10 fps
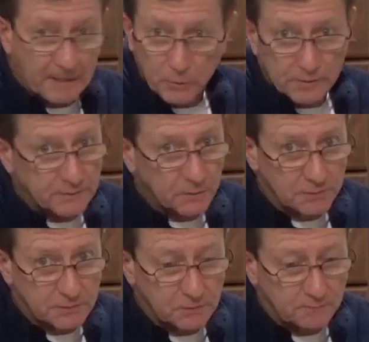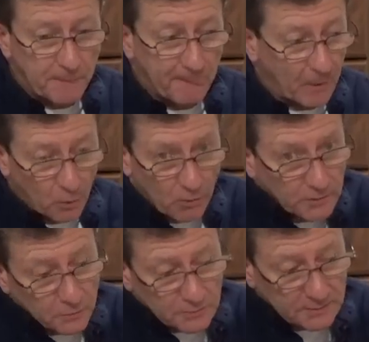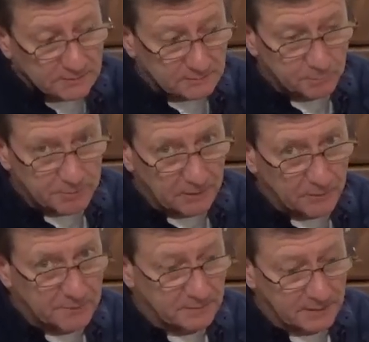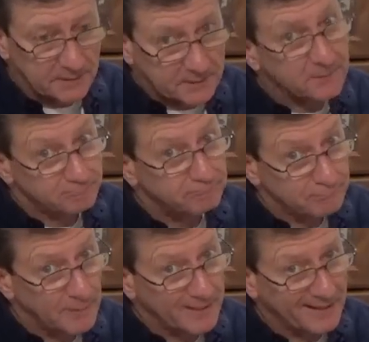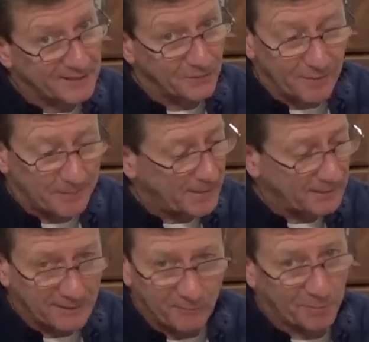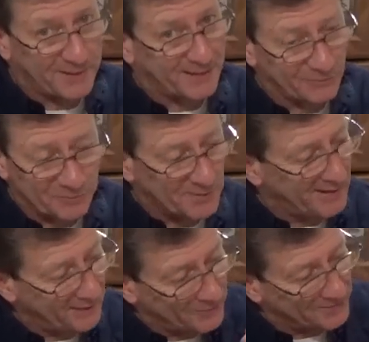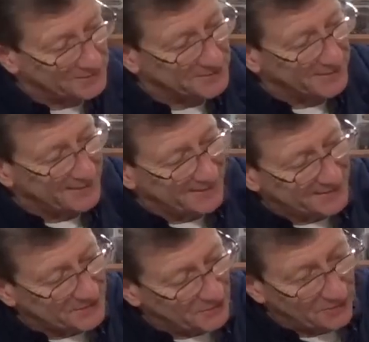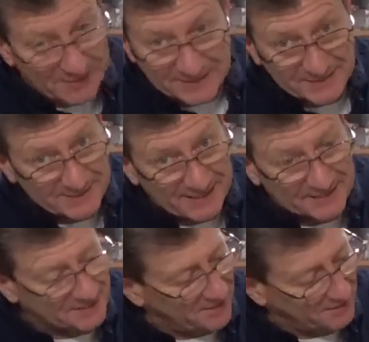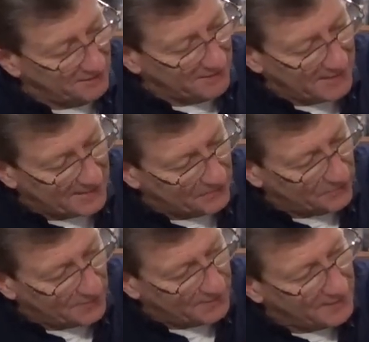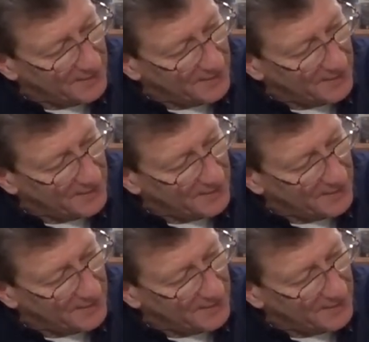you can do it too, or you can play with it like I do. I mean, I love playing with my Hot Wheels, so it's a lot of fun.